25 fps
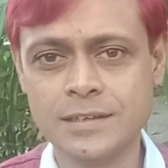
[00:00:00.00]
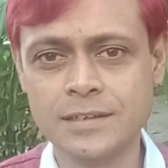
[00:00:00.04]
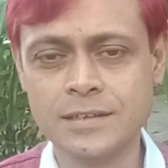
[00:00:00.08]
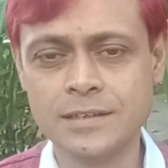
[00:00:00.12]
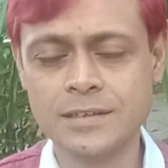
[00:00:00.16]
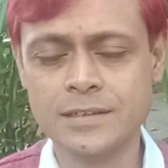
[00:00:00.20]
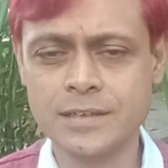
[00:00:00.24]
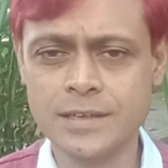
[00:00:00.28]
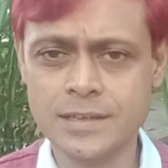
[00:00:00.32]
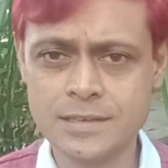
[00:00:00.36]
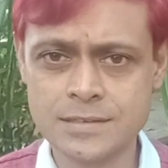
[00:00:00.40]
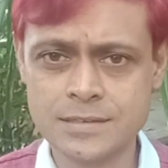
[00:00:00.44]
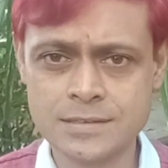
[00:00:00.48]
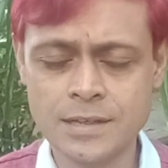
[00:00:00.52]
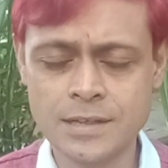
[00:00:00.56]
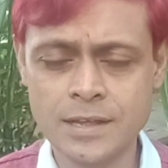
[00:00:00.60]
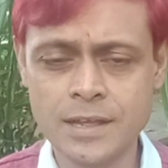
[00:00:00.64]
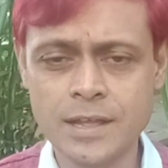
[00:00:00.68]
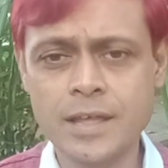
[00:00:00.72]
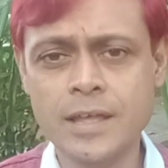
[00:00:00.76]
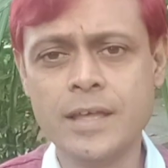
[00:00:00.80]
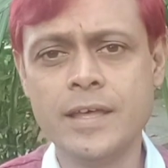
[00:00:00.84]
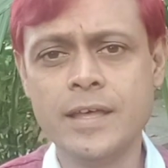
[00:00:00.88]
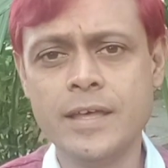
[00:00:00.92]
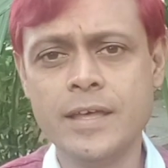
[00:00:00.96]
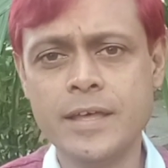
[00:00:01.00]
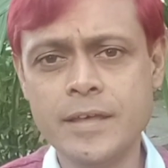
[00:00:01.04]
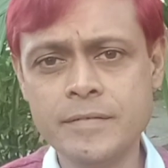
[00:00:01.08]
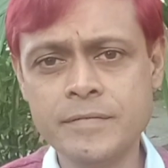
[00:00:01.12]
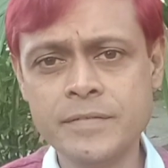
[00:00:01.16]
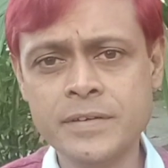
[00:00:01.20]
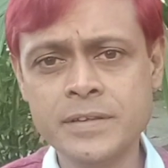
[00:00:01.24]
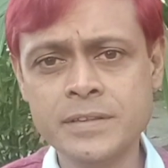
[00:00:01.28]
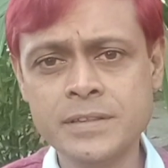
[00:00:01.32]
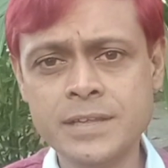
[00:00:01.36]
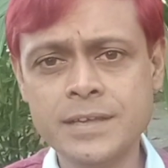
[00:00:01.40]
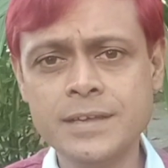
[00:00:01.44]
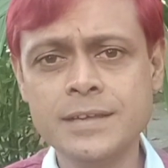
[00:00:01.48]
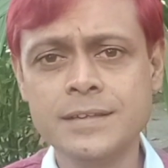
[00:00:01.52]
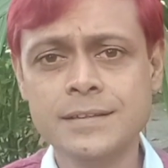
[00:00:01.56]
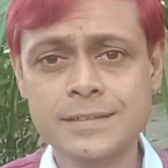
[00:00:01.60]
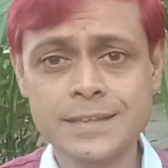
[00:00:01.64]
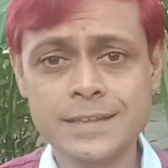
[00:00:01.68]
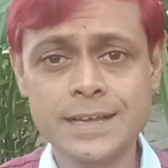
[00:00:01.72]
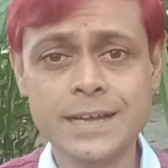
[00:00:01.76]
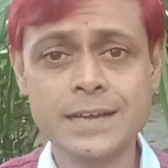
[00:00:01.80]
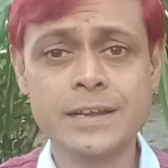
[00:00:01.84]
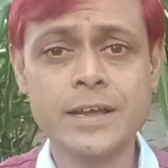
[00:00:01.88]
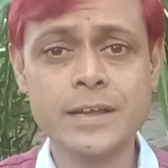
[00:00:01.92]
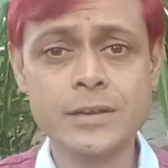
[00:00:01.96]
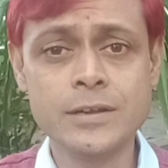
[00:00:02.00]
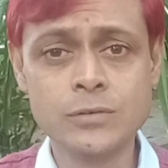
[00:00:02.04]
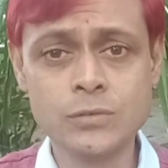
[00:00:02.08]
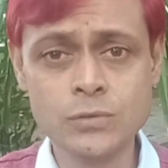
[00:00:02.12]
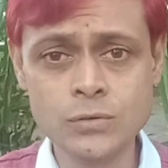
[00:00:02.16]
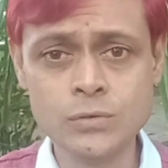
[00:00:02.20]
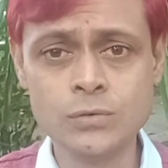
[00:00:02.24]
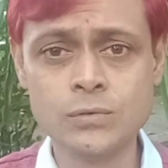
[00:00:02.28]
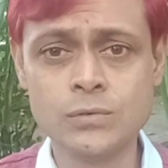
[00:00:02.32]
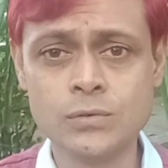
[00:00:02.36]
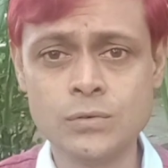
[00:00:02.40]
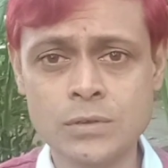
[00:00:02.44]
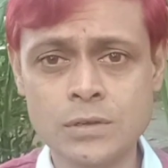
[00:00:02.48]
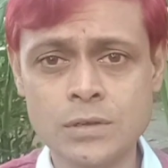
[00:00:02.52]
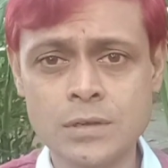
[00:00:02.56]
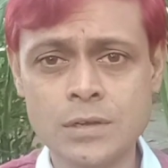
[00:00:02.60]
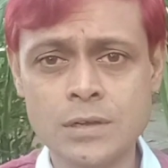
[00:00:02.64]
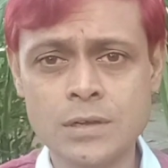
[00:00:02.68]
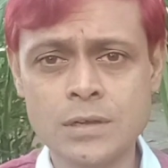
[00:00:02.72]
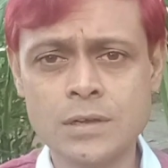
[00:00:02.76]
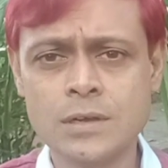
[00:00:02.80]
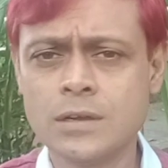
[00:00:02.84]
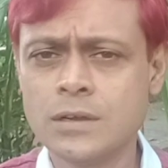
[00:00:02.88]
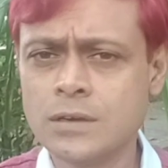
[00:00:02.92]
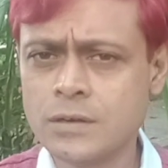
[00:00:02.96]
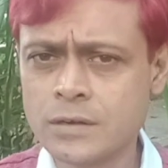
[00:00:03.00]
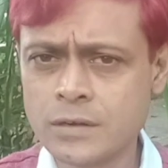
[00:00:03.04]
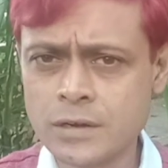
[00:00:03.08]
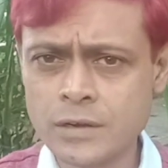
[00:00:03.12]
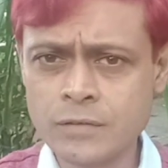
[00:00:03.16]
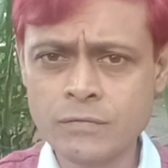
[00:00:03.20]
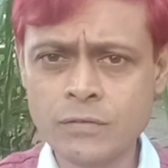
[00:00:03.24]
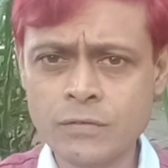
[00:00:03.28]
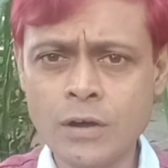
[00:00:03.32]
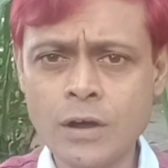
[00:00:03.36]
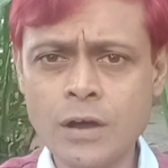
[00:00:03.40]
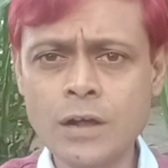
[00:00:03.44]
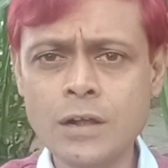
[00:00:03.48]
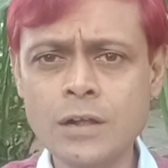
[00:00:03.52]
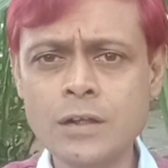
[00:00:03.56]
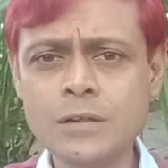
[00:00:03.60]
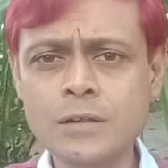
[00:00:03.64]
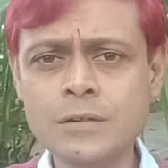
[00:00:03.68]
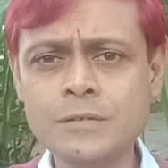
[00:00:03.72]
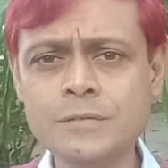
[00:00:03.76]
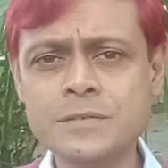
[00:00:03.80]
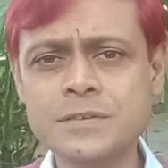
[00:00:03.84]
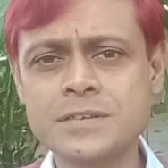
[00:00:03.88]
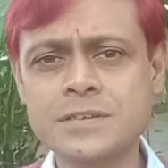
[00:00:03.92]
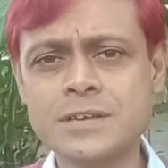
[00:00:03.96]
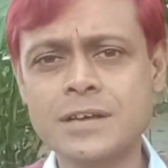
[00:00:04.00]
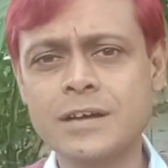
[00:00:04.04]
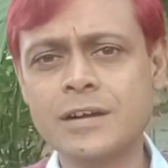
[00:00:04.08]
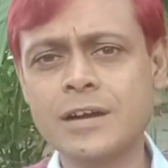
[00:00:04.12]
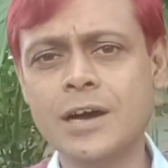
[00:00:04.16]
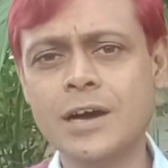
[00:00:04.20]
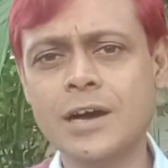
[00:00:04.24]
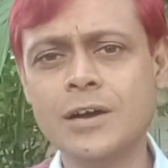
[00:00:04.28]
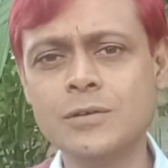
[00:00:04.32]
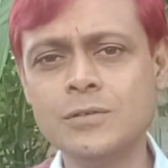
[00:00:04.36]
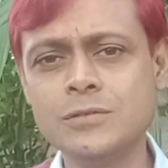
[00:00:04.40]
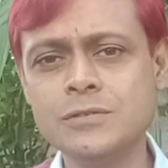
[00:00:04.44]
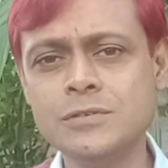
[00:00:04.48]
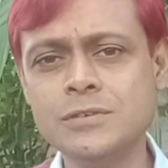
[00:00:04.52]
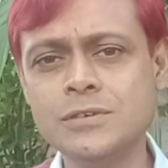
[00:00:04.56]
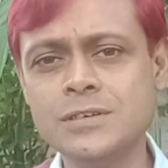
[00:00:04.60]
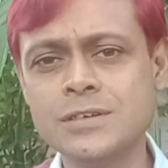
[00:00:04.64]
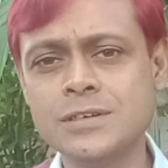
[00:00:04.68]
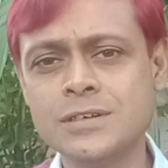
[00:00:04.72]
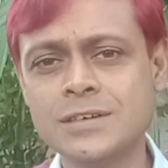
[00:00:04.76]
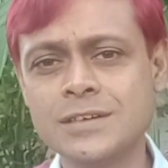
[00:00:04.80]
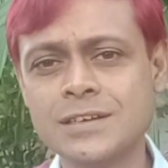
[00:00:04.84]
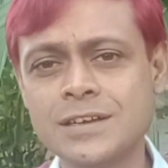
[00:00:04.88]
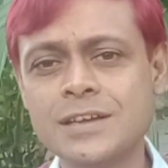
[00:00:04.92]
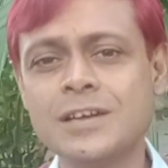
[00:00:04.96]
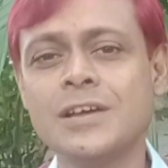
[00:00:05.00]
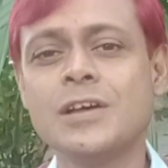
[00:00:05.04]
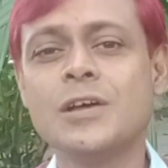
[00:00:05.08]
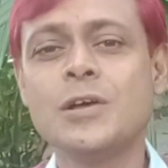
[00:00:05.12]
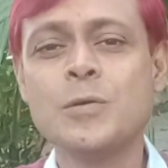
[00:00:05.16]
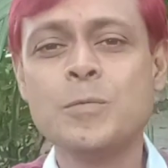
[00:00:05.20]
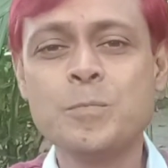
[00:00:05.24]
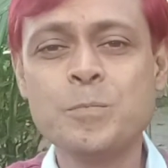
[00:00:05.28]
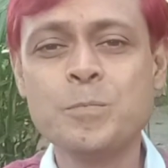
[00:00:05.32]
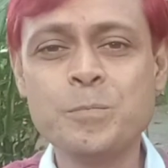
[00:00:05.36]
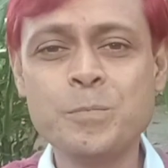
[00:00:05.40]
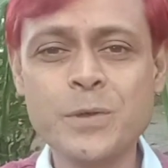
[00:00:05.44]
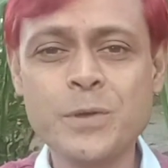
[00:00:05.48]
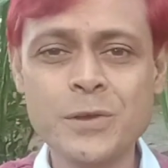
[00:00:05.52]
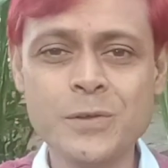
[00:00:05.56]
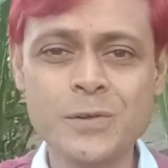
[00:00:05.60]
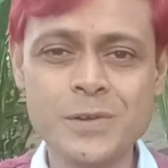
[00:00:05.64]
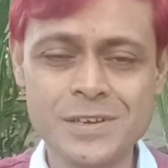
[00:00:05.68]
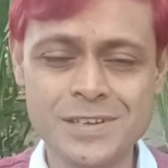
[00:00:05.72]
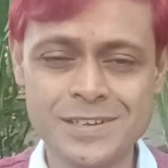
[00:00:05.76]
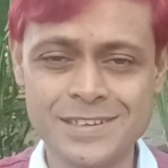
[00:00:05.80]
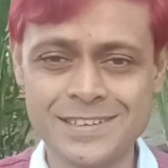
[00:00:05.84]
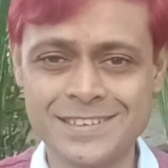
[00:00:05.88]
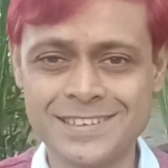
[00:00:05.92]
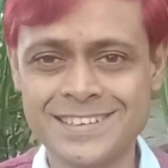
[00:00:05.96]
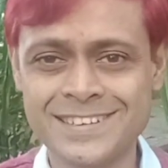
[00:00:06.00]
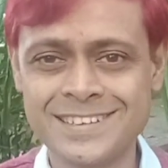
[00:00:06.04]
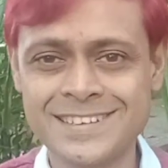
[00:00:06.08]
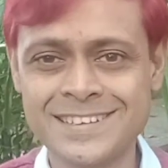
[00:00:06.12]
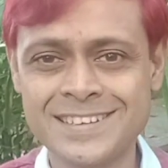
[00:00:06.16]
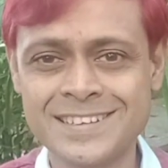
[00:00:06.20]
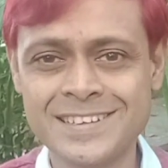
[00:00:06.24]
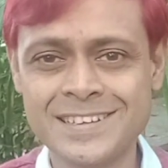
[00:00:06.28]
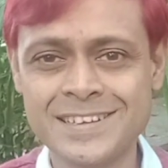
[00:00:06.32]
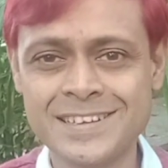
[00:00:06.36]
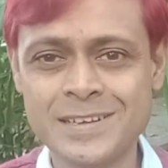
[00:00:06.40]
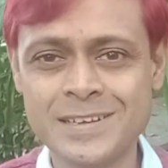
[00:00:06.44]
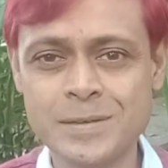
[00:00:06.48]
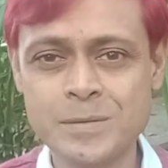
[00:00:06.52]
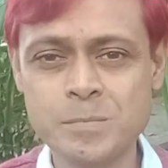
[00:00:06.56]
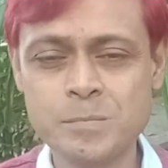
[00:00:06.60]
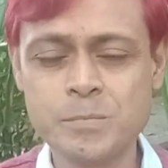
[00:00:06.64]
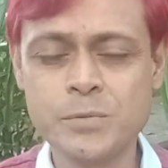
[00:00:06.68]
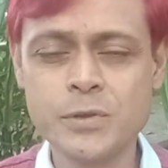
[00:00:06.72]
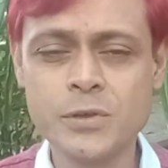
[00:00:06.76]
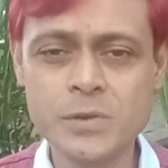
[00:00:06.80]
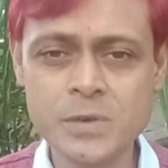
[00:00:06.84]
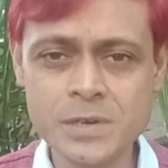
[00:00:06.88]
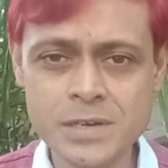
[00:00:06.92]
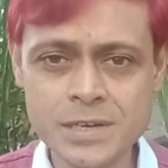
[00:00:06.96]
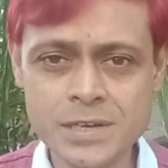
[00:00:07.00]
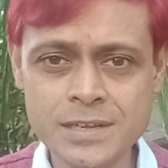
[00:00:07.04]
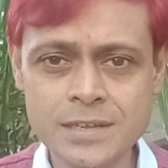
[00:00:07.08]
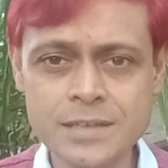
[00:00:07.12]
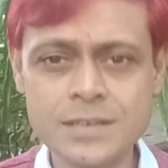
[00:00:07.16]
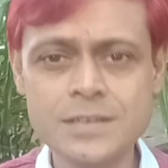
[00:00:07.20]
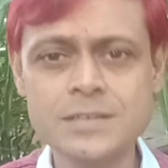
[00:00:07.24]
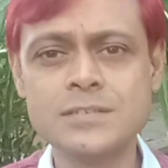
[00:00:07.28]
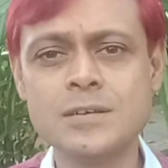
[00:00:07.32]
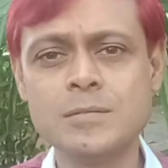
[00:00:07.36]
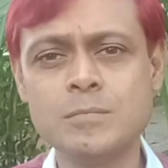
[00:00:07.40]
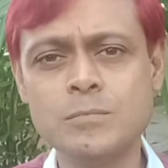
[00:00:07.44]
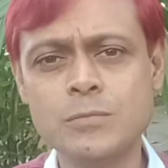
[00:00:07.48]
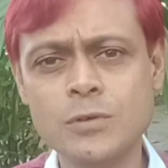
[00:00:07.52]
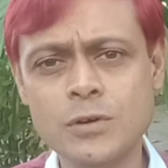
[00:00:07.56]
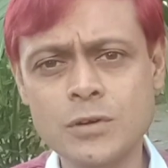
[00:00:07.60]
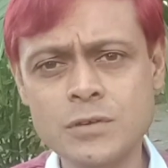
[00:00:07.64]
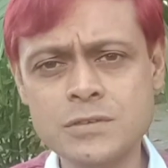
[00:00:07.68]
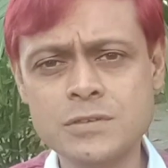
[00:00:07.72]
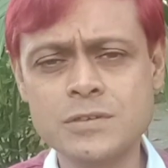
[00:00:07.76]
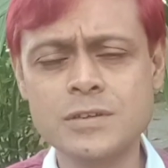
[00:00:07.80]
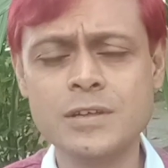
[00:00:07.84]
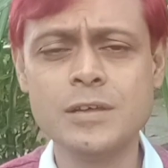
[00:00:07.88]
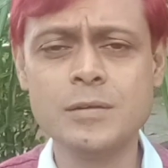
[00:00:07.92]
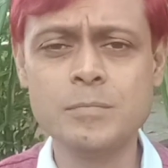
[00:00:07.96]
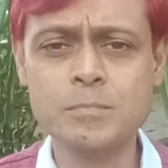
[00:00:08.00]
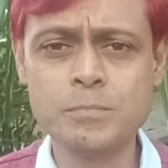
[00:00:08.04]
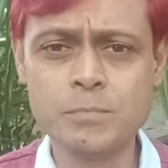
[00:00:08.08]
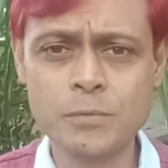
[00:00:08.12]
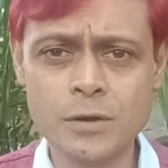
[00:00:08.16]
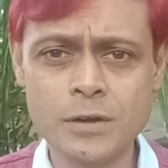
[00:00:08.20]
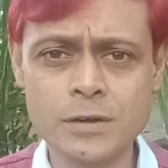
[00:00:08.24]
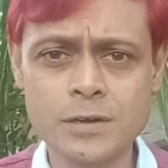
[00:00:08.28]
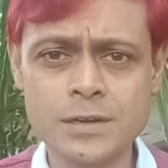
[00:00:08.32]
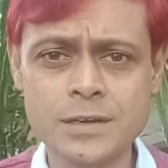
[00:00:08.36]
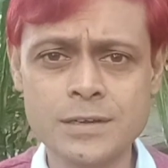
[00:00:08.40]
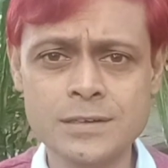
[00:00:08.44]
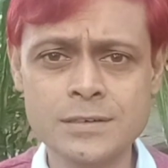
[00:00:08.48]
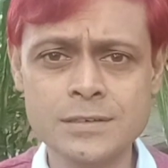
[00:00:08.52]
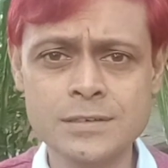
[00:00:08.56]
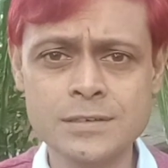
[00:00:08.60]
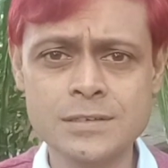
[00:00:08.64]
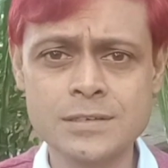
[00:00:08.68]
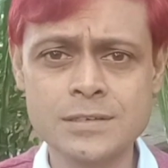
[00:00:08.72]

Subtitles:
Yes, everything that I do revolves around purity. Purity is the most important